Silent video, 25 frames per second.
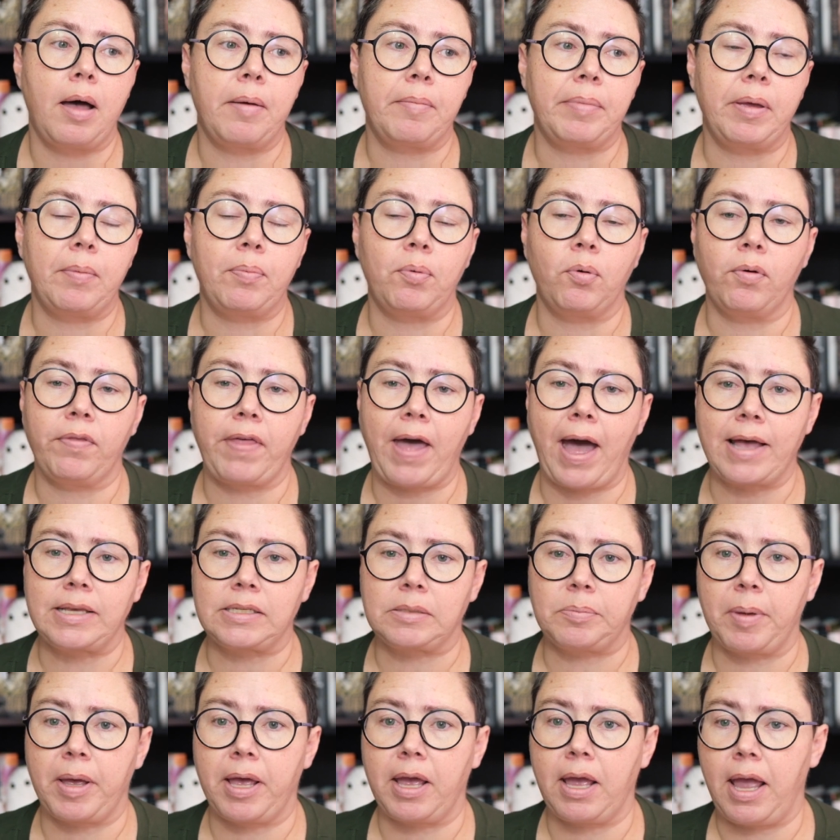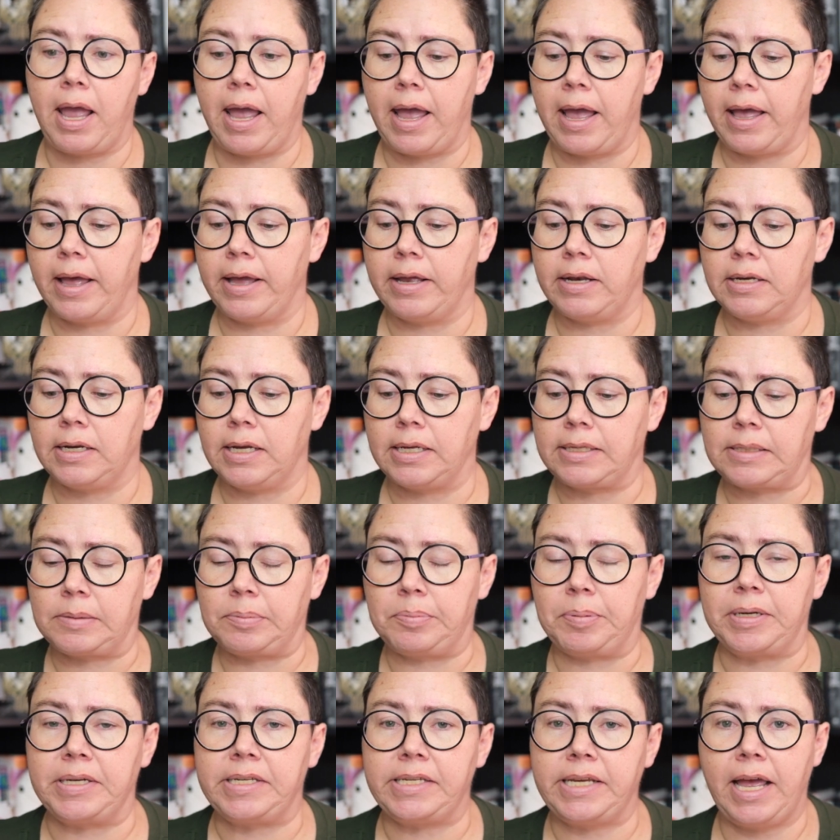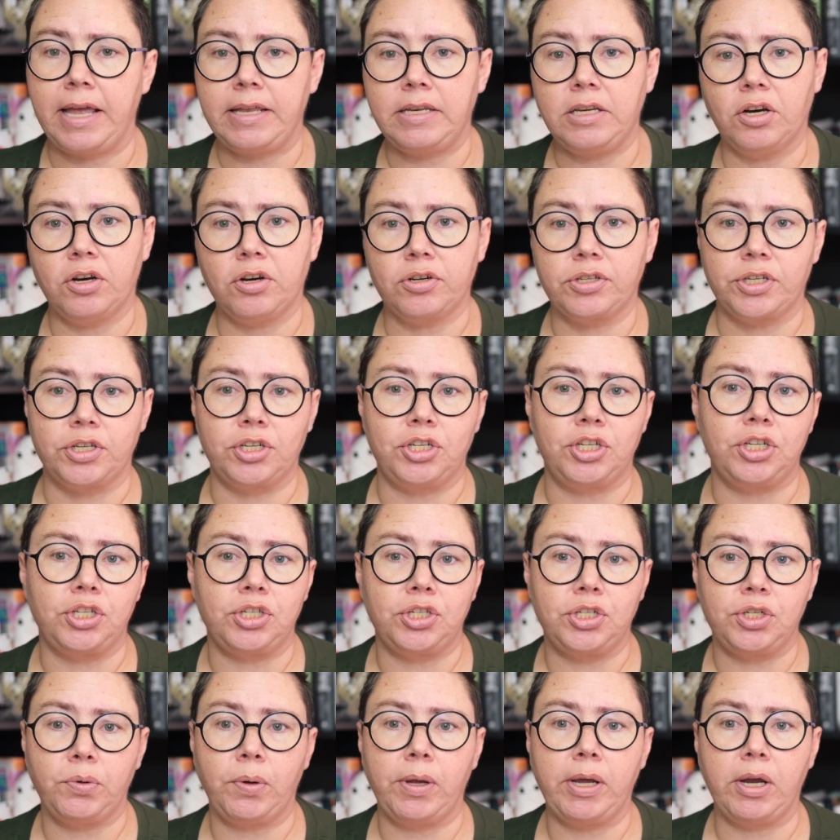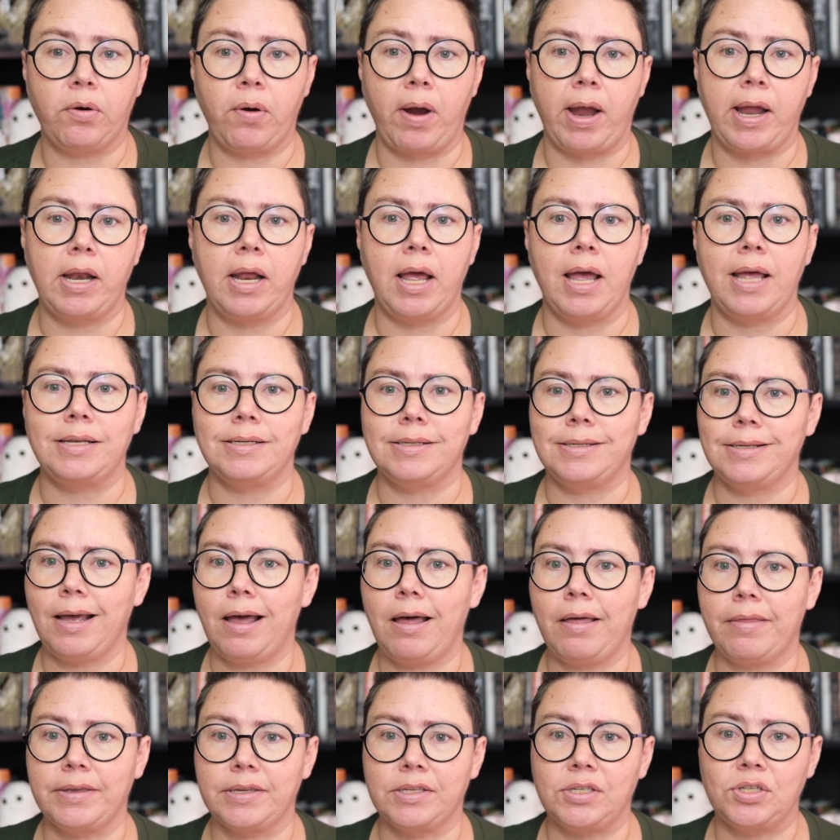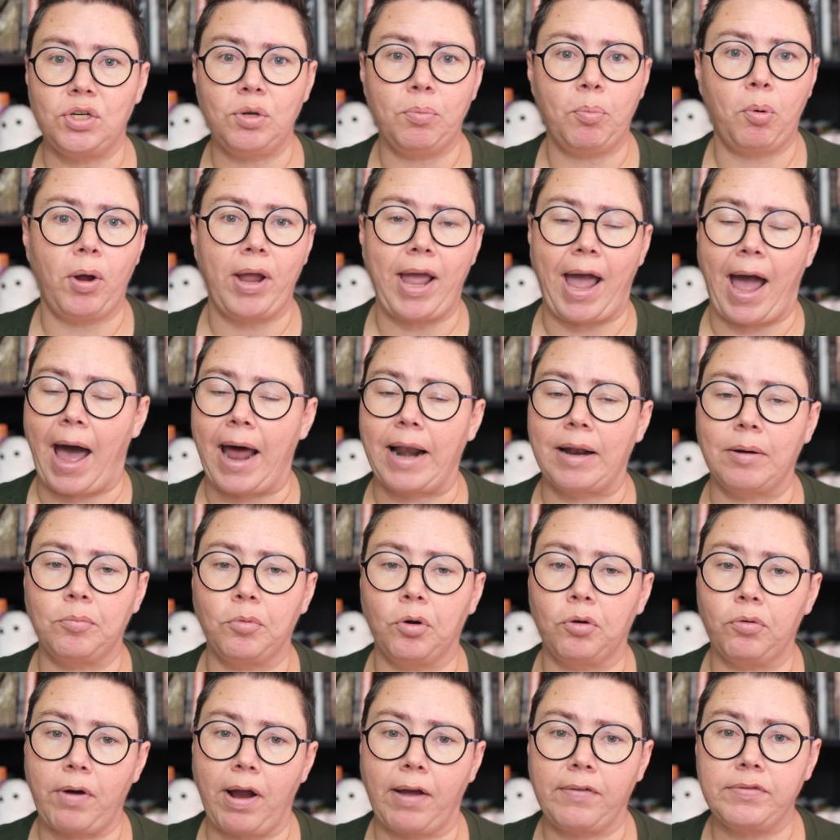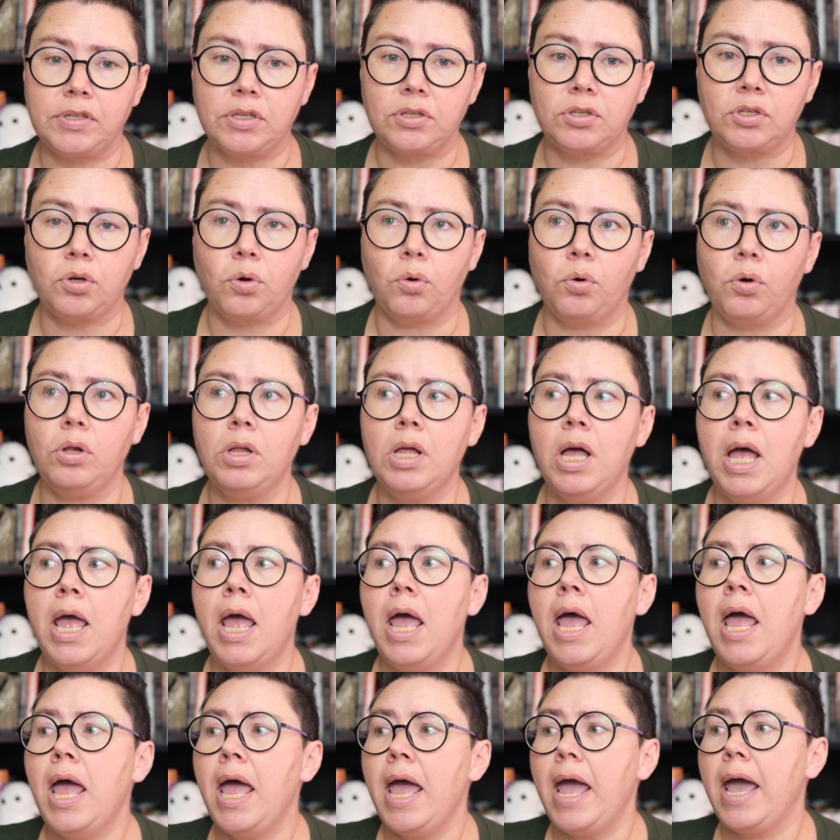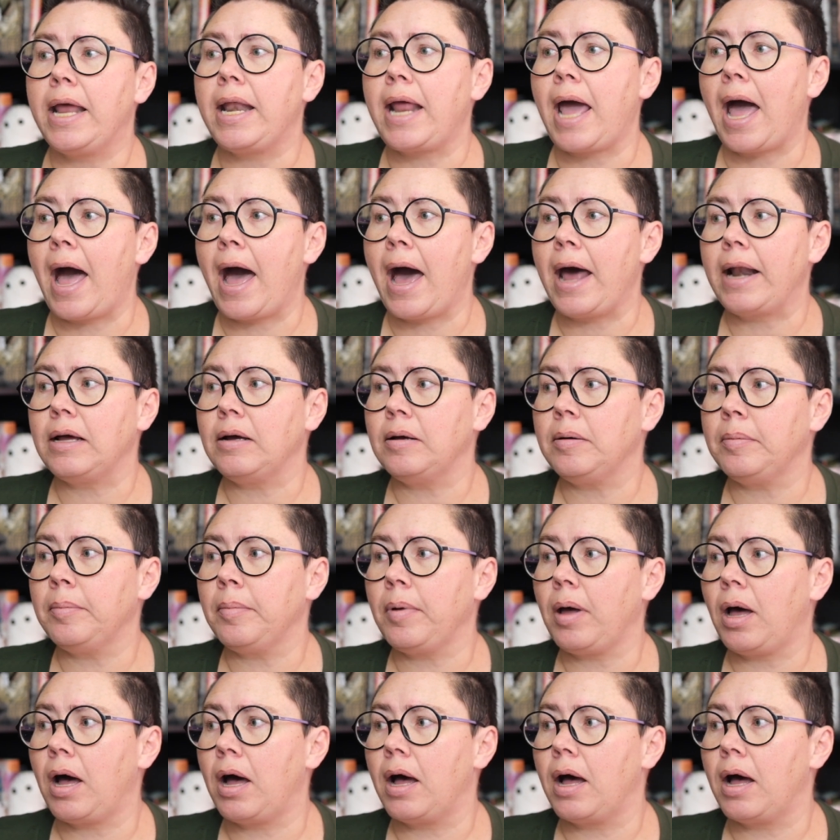people with asthma, and it's been 10 years and she's doing great until this new boy Adam arrives at school, and Adam